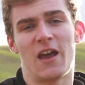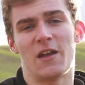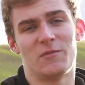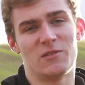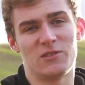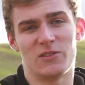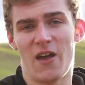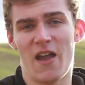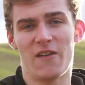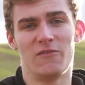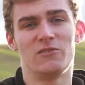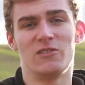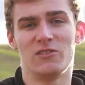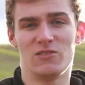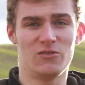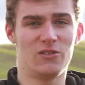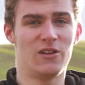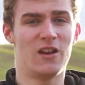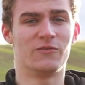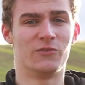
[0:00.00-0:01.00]
Academy's got
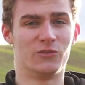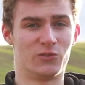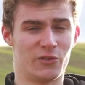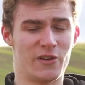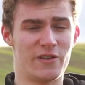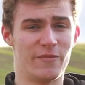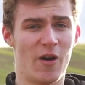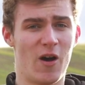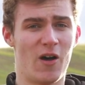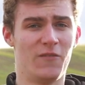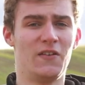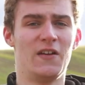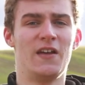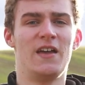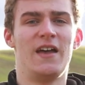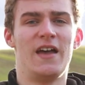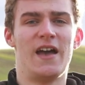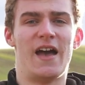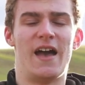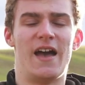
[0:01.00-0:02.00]
everything you could ever dream of.
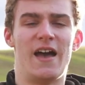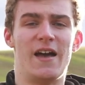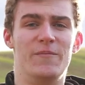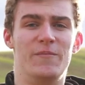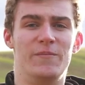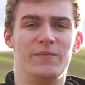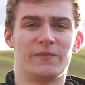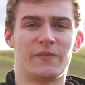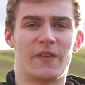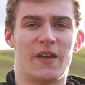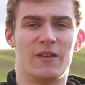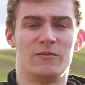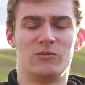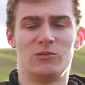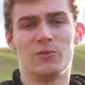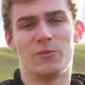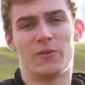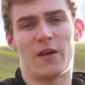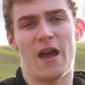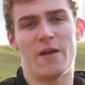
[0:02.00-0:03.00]
Um, I'm
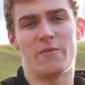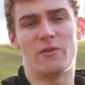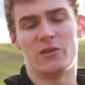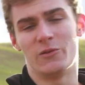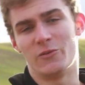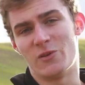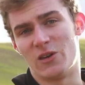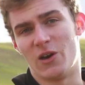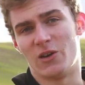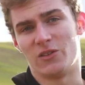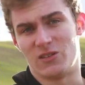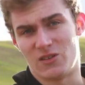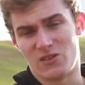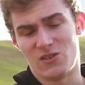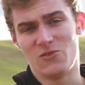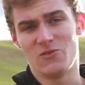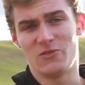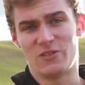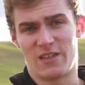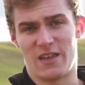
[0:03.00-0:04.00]
super happy that we got to
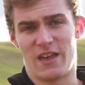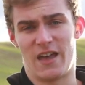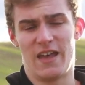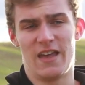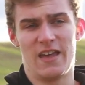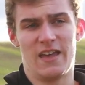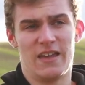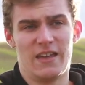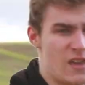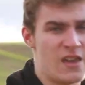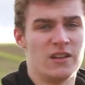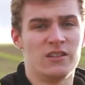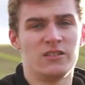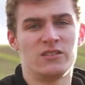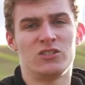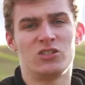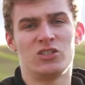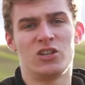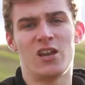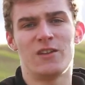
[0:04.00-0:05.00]
use that. It
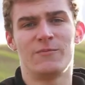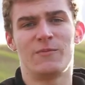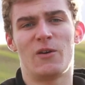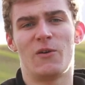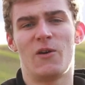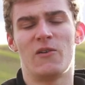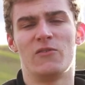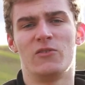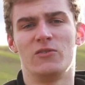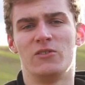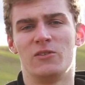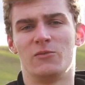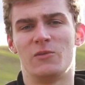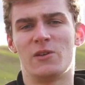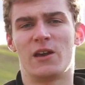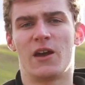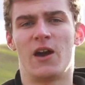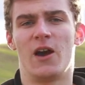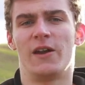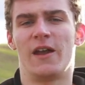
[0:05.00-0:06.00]
is a shame, however, that
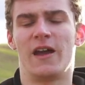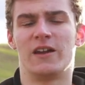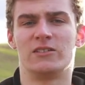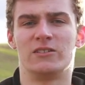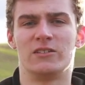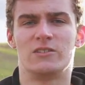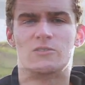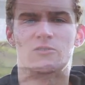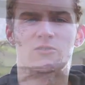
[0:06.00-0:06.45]
we can't actually